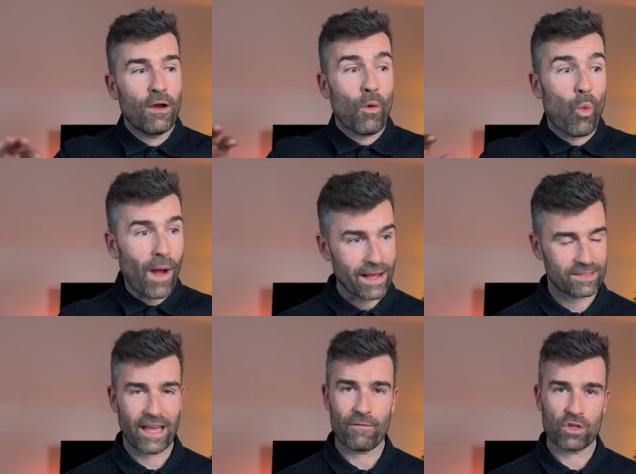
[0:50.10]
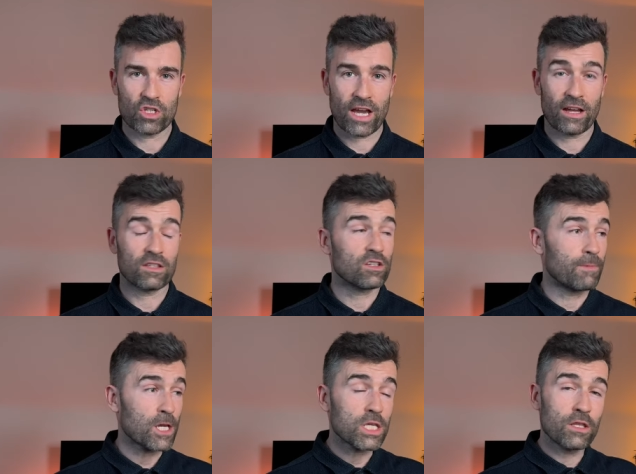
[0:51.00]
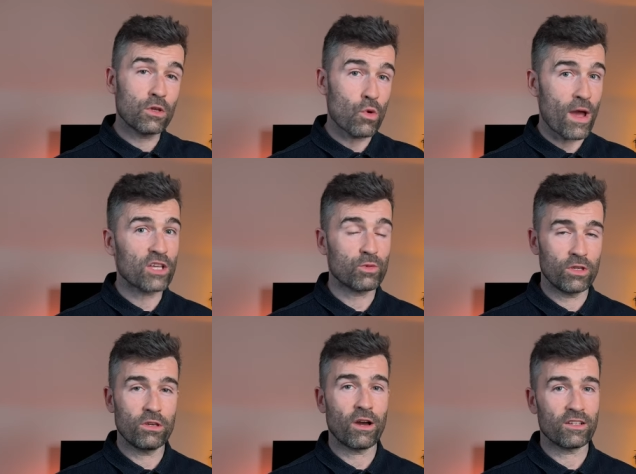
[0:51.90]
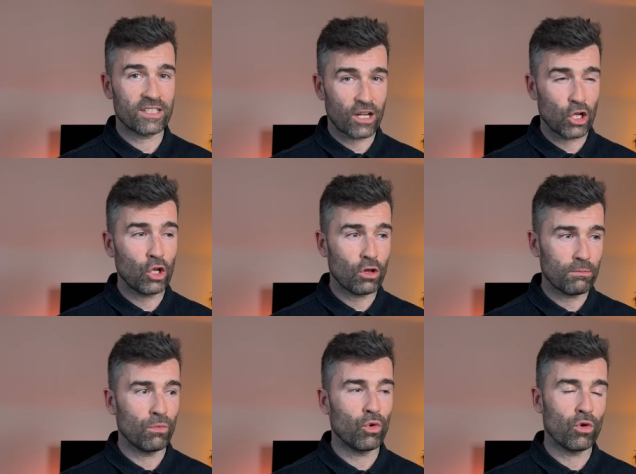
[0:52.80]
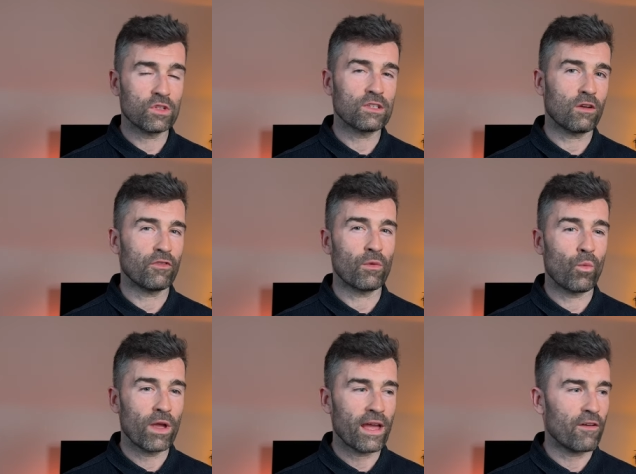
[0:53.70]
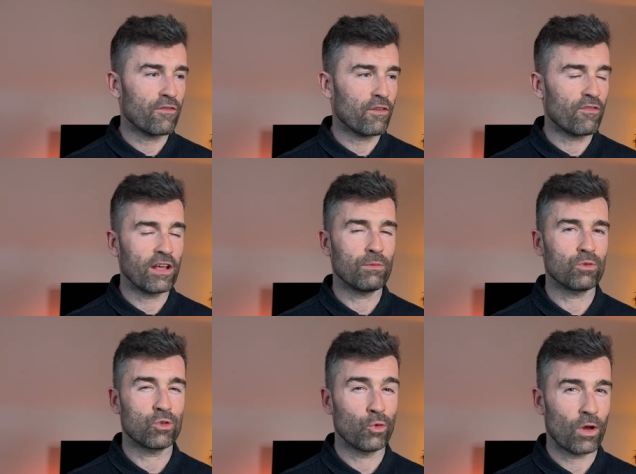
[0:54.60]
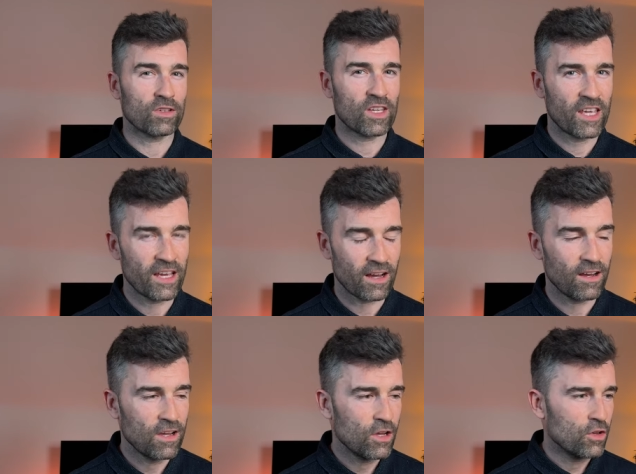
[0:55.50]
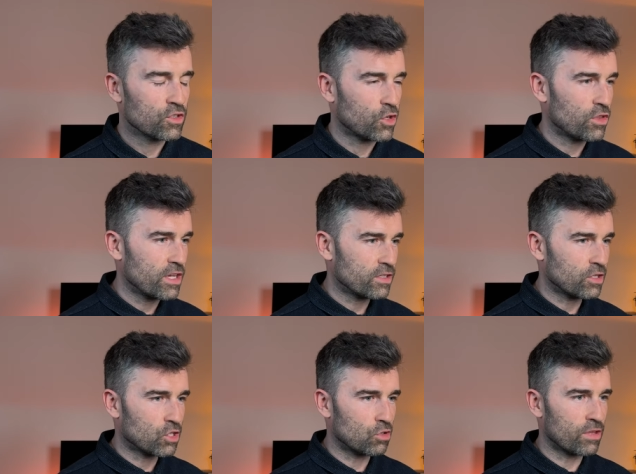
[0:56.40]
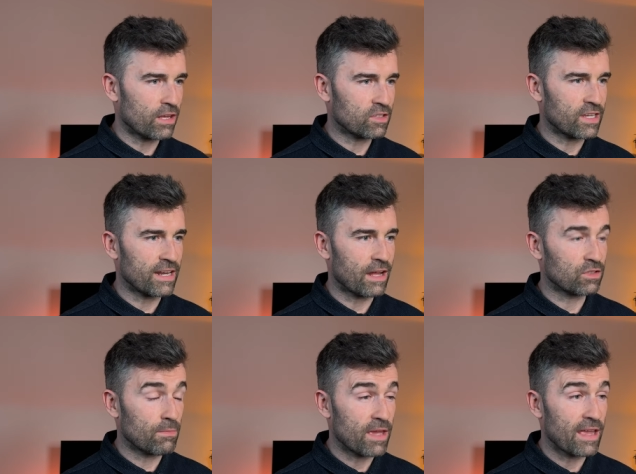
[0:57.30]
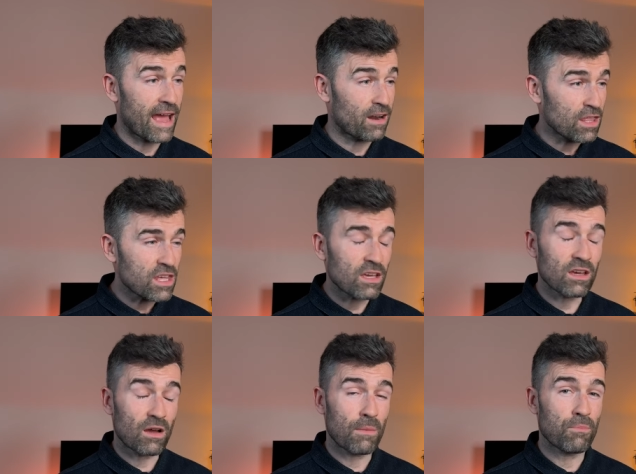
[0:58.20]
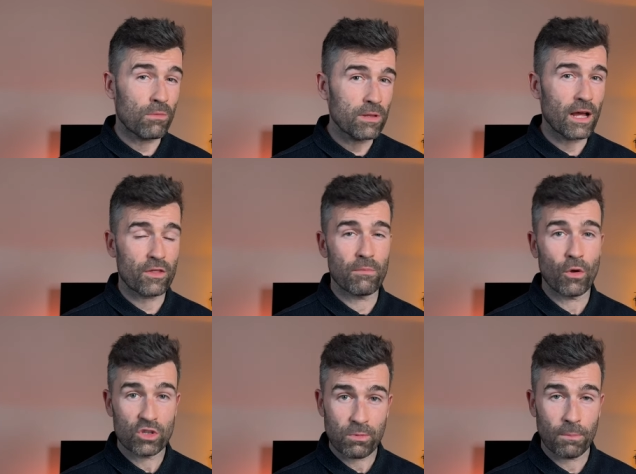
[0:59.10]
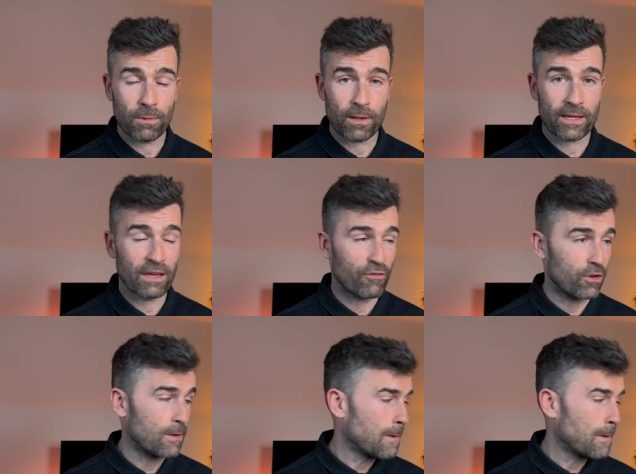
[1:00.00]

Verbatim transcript: wax canvas jackets, especially in the US where you guys get a lot more stuff than we have available to us here. So these are the two that stand out to me. And I think probably are the most popular given